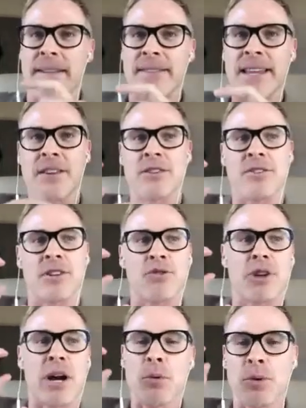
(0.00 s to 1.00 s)
Now, the
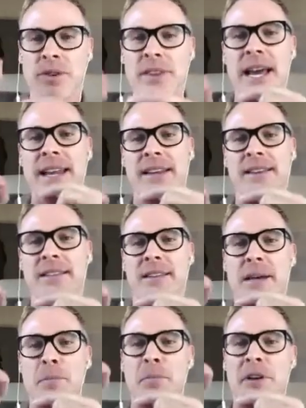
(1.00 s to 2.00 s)
trouble with that is
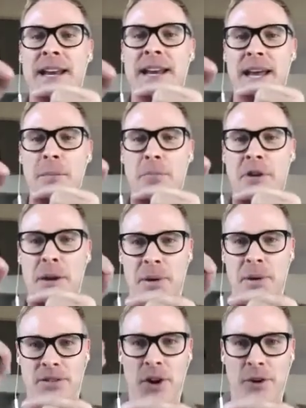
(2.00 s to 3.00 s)
that Brad had Brad
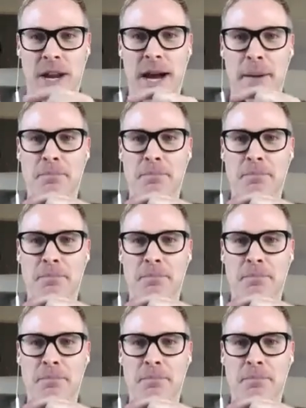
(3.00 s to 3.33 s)
Pitt sewn up.